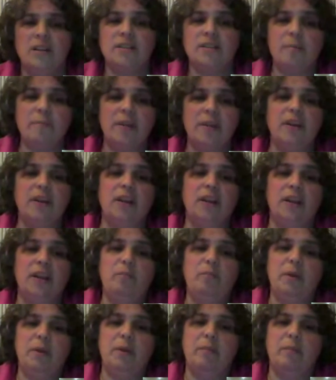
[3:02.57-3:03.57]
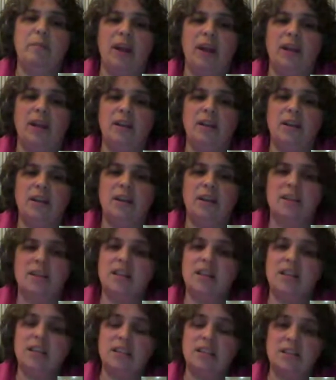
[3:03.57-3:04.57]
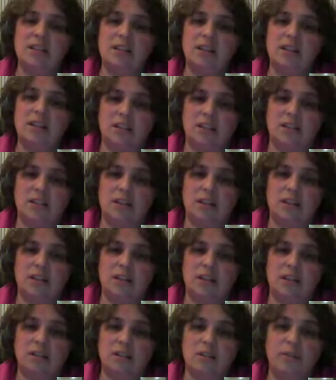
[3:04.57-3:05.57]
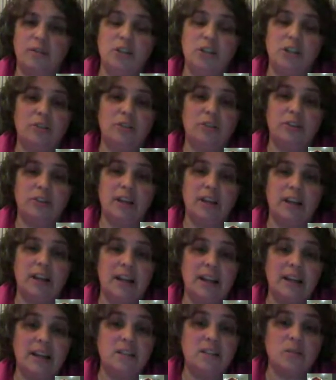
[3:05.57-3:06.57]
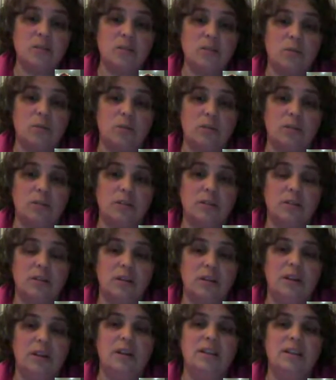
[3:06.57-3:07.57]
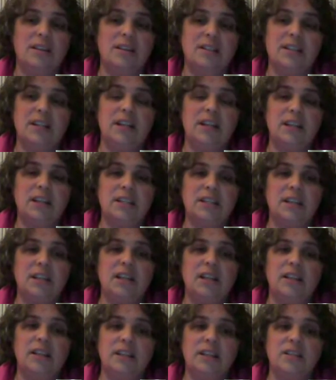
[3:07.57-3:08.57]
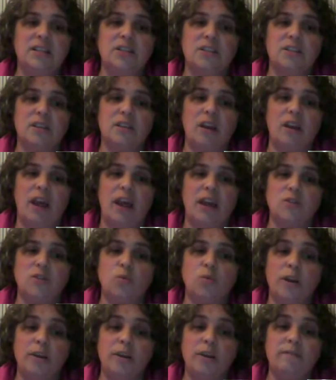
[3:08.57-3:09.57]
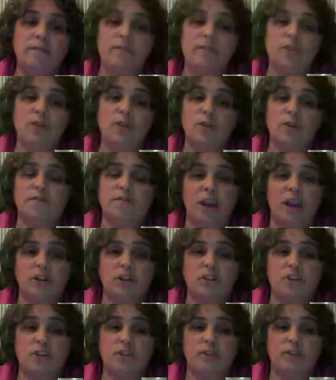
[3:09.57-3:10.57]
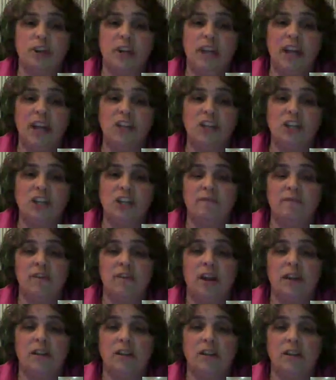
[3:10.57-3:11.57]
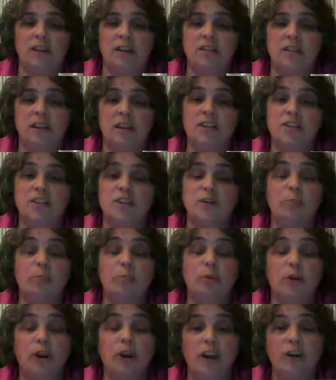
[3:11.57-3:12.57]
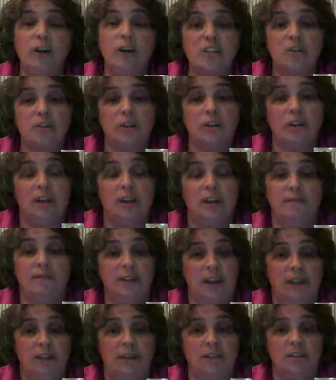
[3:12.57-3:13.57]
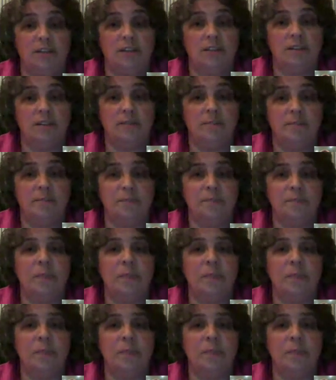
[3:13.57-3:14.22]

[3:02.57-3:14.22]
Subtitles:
Something to keep in mind is that these statistics are from children in high school. The CDC lists as one of the risk factors for engaging in violence is a prior history of violence.